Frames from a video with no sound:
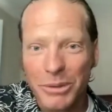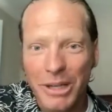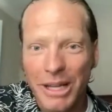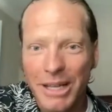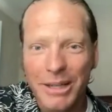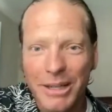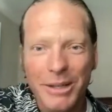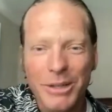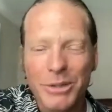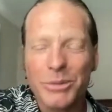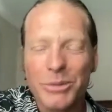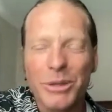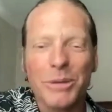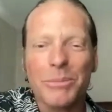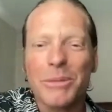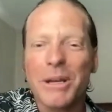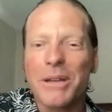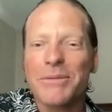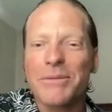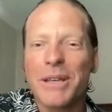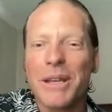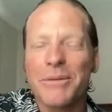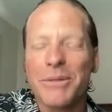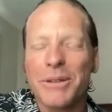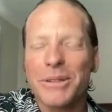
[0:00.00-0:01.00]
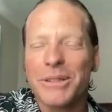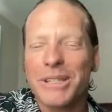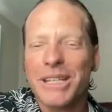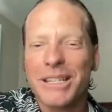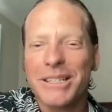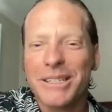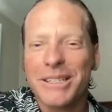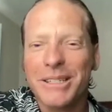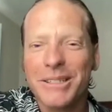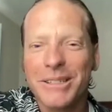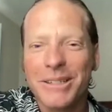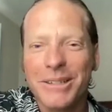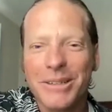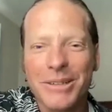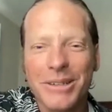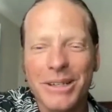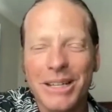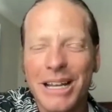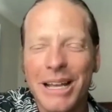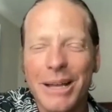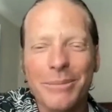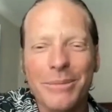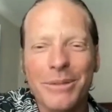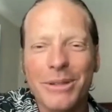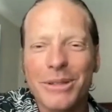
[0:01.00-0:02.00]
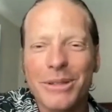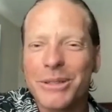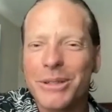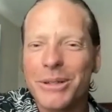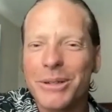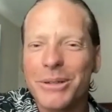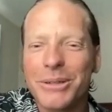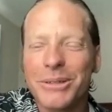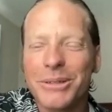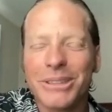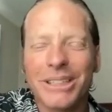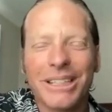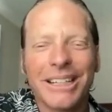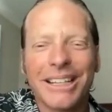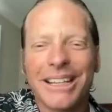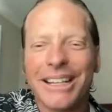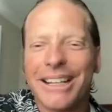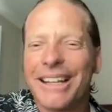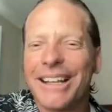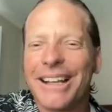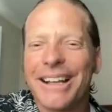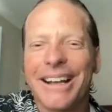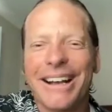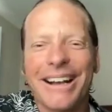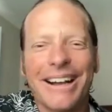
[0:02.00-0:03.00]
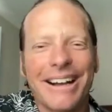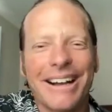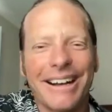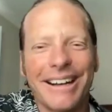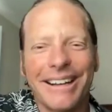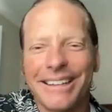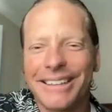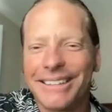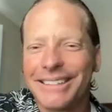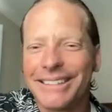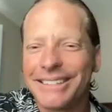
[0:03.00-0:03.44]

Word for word: I know it's one of my favorite things to do and I'm so uh,